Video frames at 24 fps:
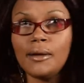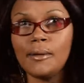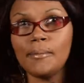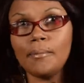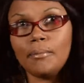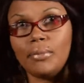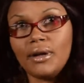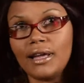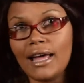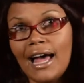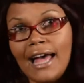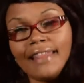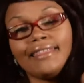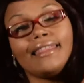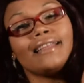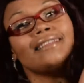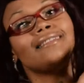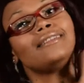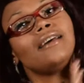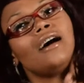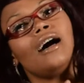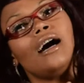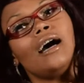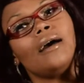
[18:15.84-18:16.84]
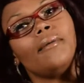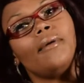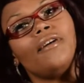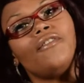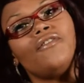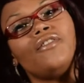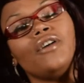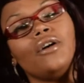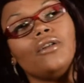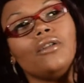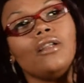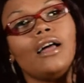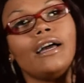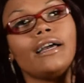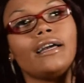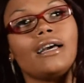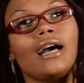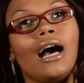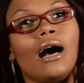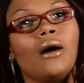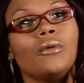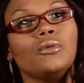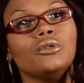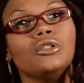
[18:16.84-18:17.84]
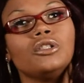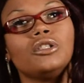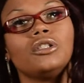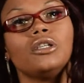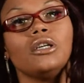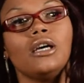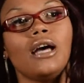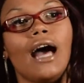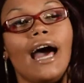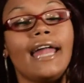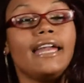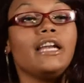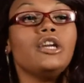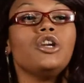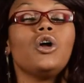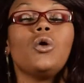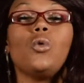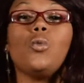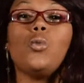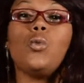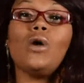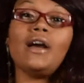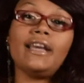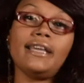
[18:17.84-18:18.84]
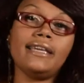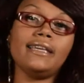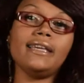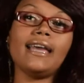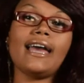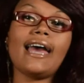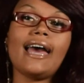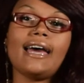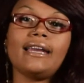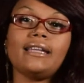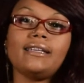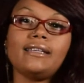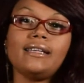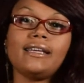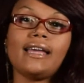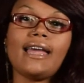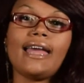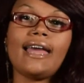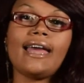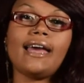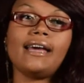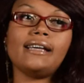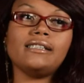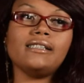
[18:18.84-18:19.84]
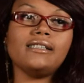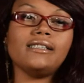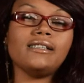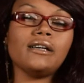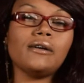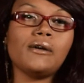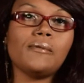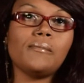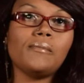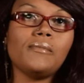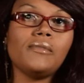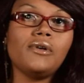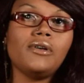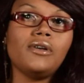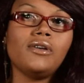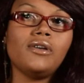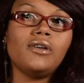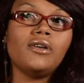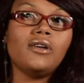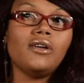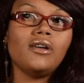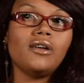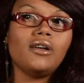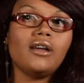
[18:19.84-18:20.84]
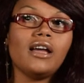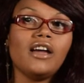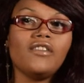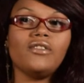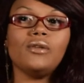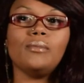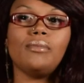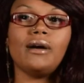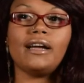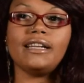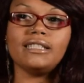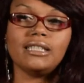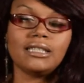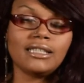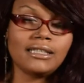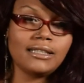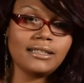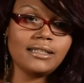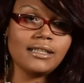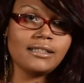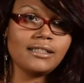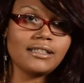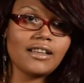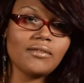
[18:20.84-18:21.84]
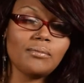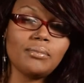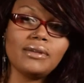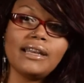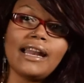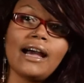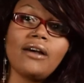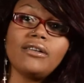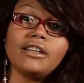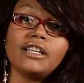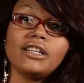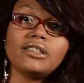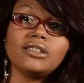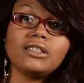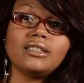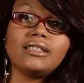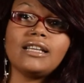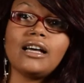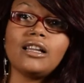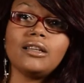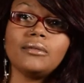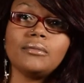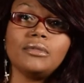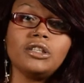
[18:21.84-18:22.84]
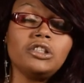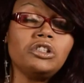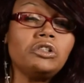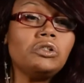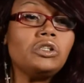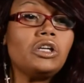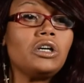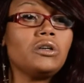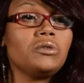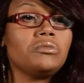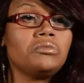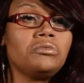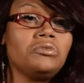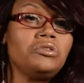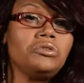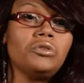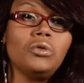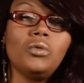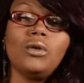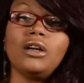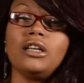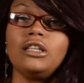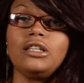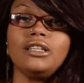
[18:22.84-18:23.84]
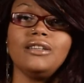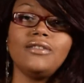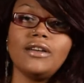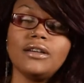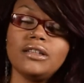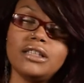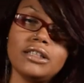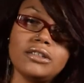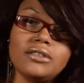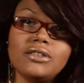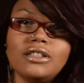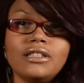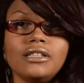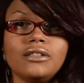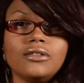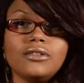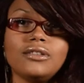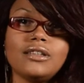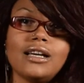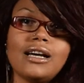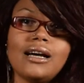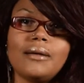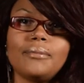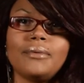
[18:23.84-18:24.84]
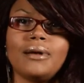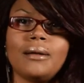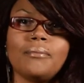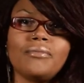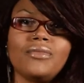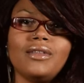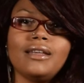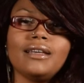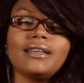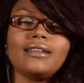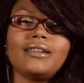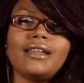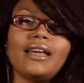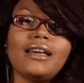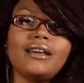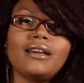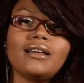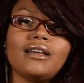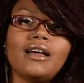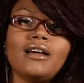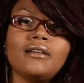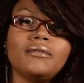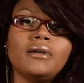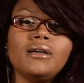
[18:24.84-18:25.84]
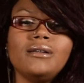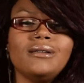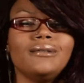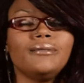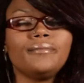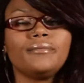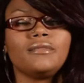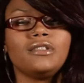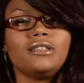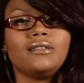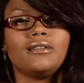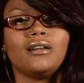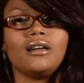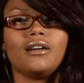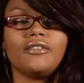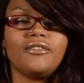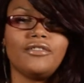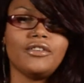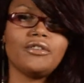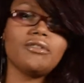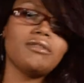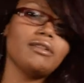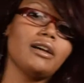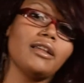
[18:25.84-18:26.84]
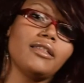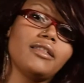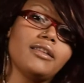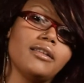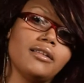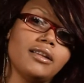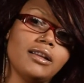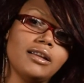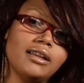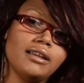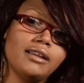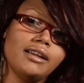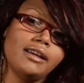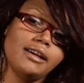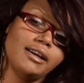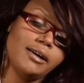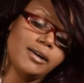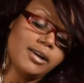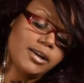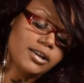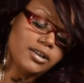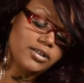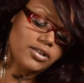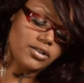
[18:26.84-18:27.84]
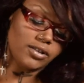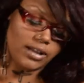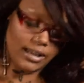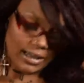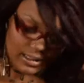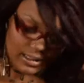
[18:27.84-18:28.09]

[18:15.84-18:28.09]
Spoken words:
But at the time, I felt like I didn't know what he had. And everybody, since I've been out here, is telling me, you don't want to live out here on the hilltop. And I'm thinking, like, I fear nothing. So yeah,